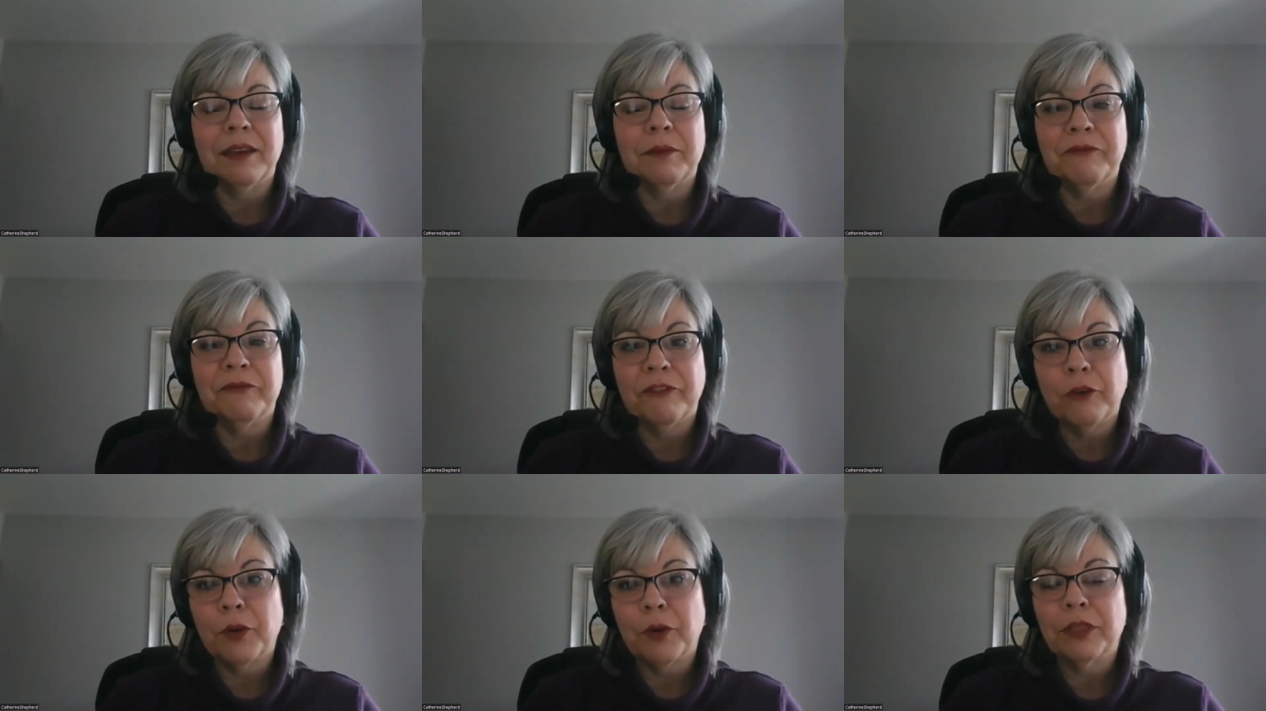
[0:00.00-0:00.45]

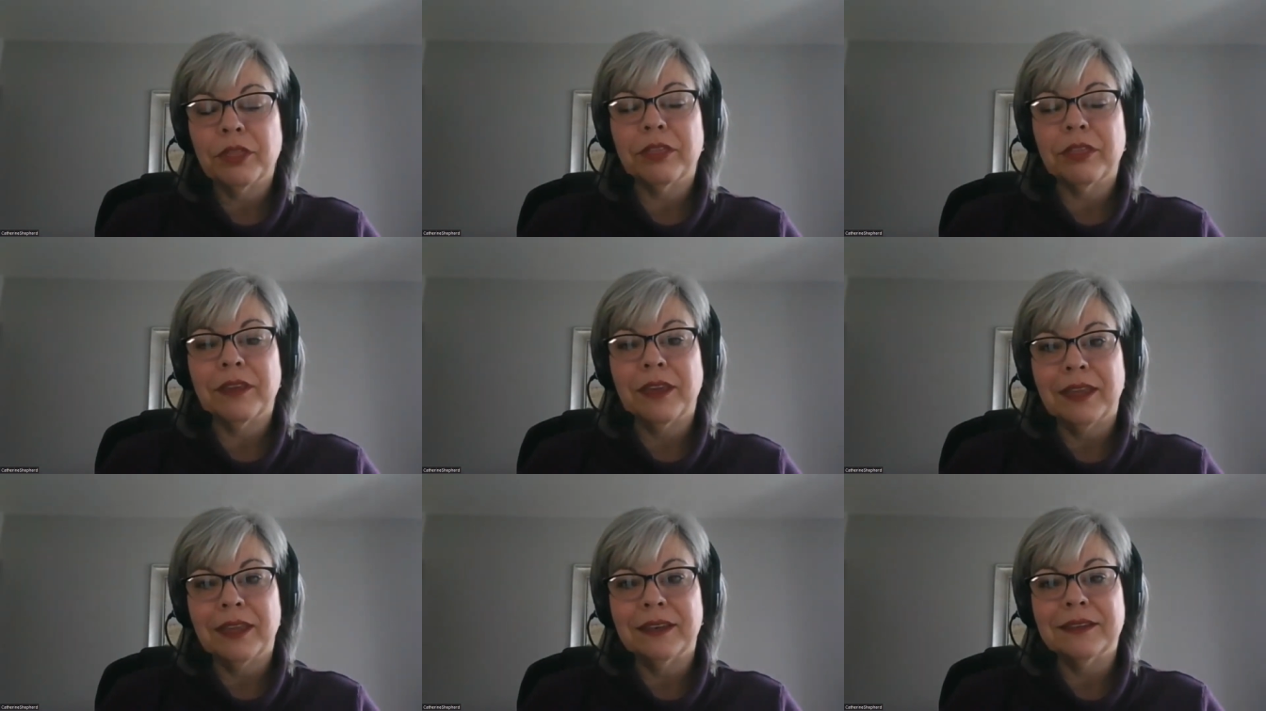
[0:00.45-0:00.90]
forth
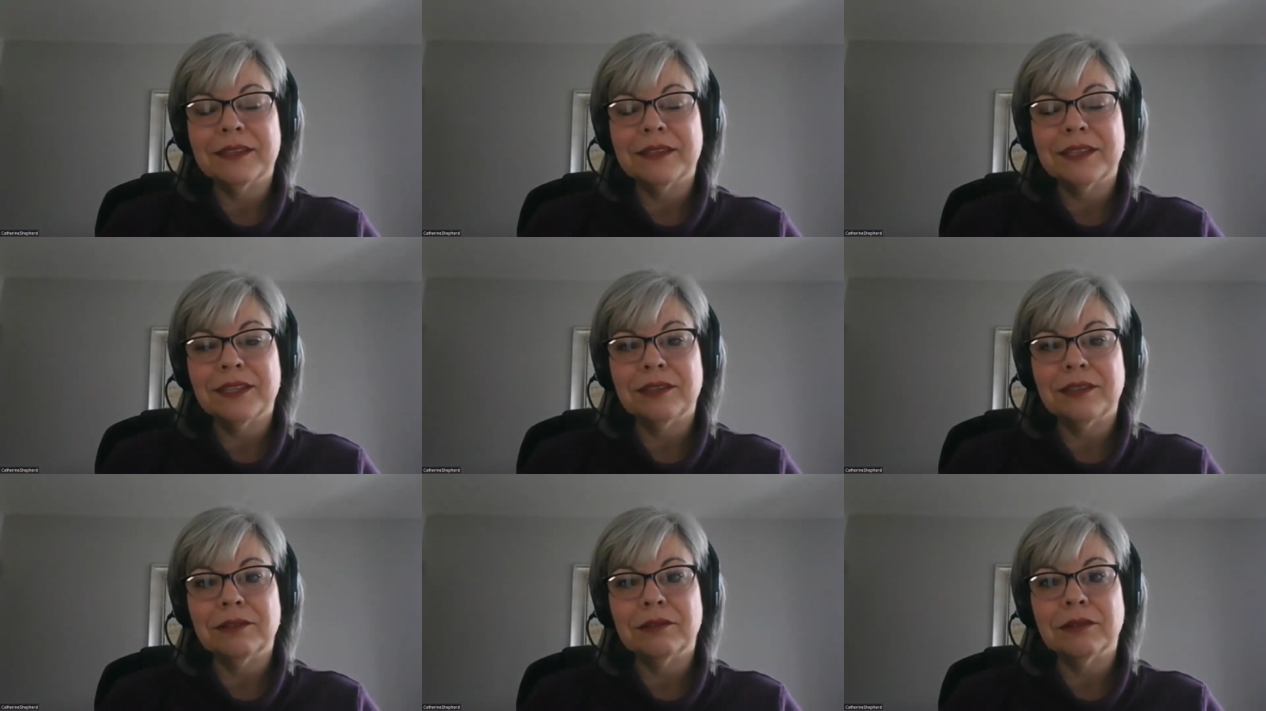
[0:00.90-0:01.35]
and
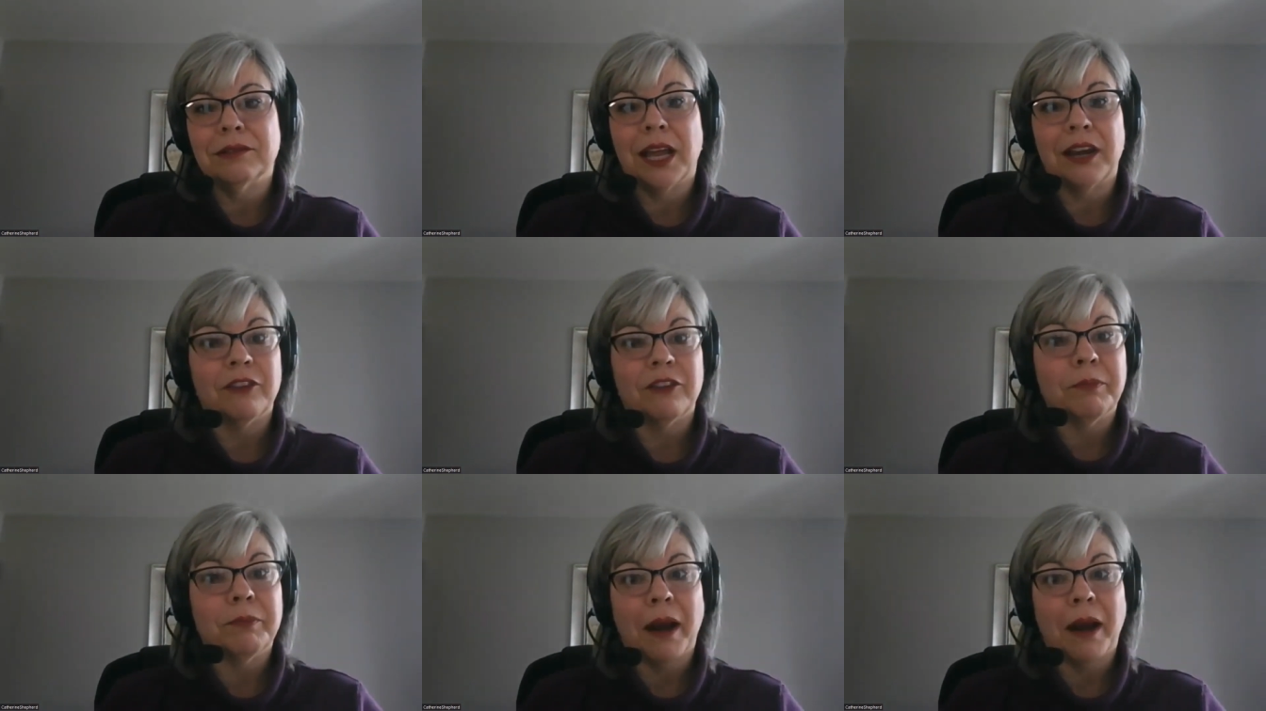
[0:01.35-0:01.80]
to
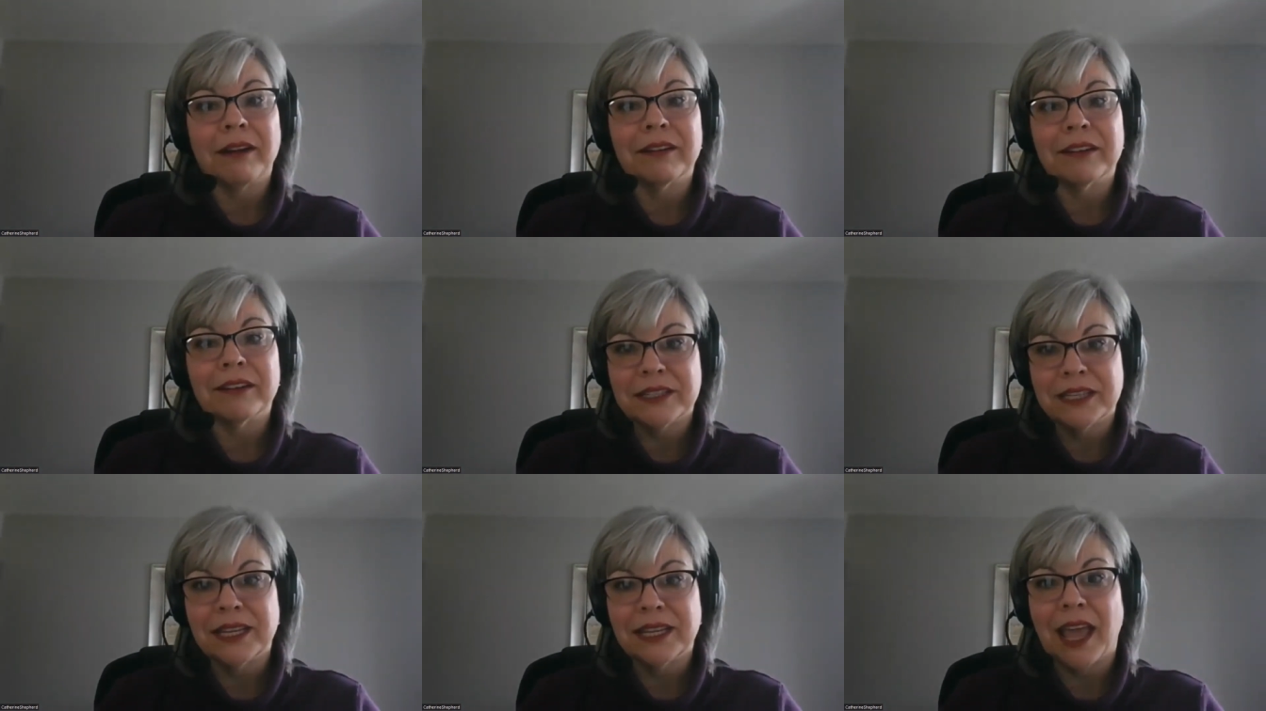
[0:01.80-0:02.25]
kind of
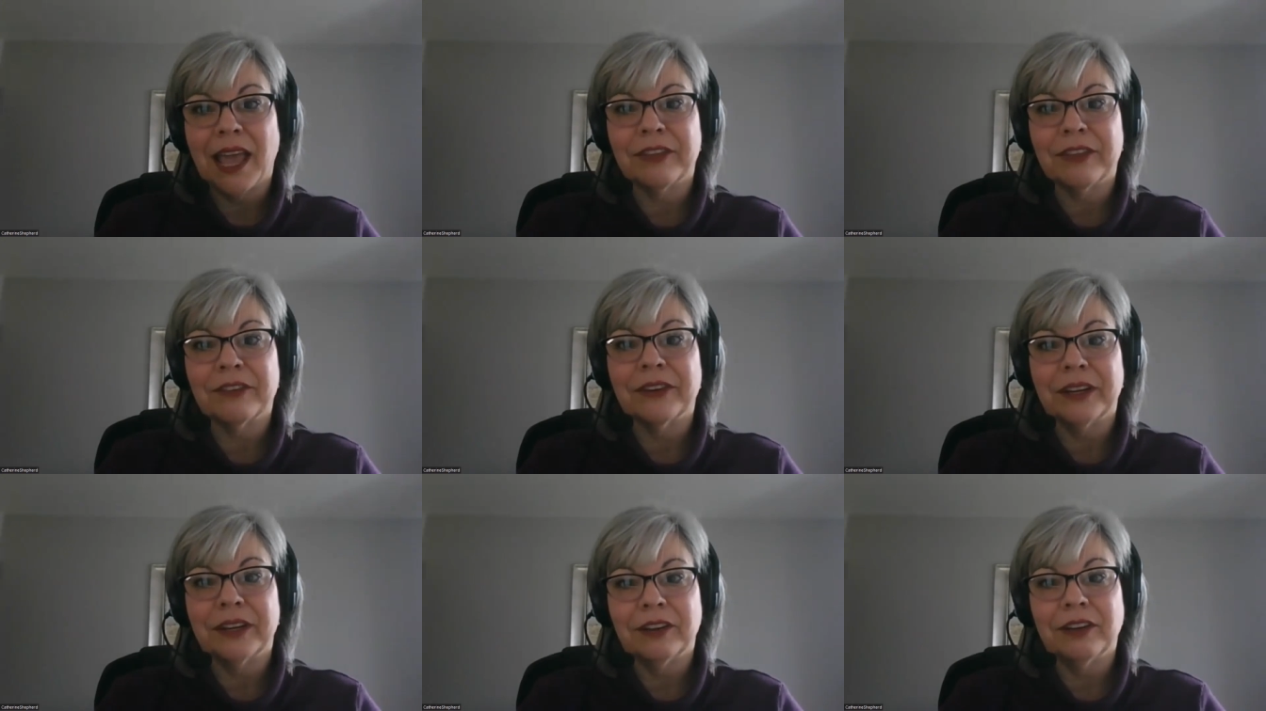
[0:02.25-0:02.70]
partner
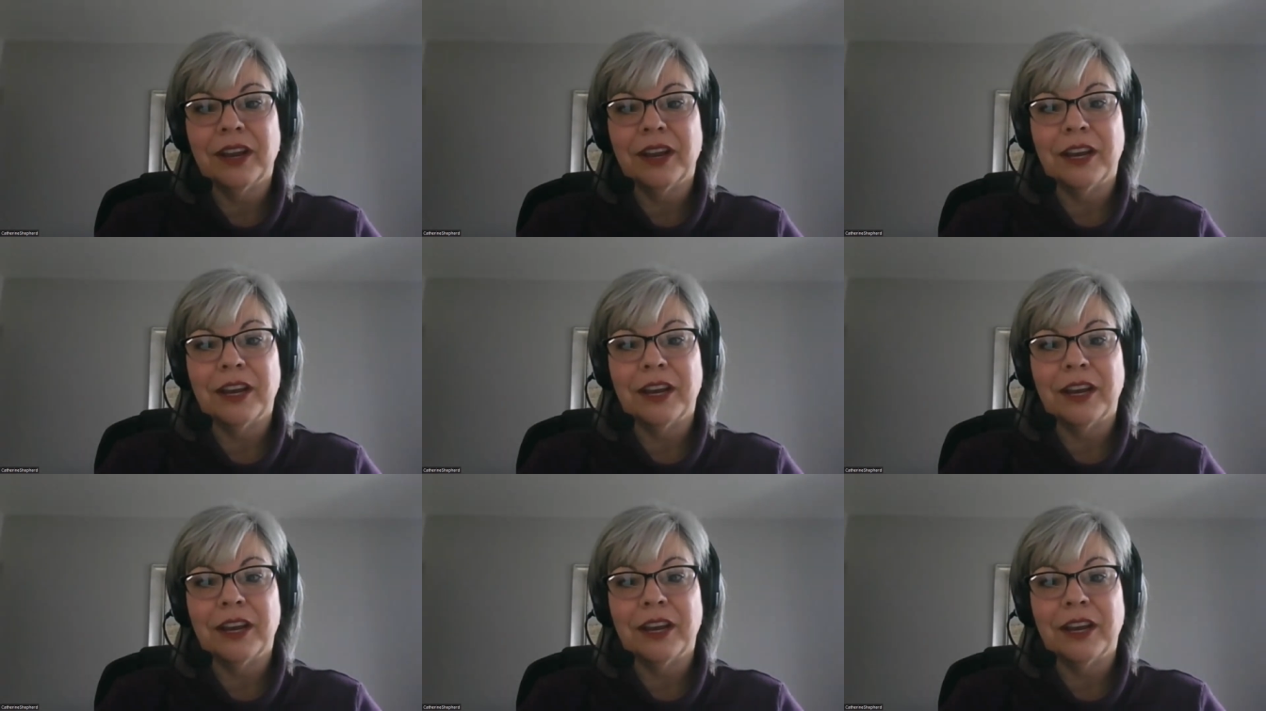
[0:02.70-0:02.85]
together in,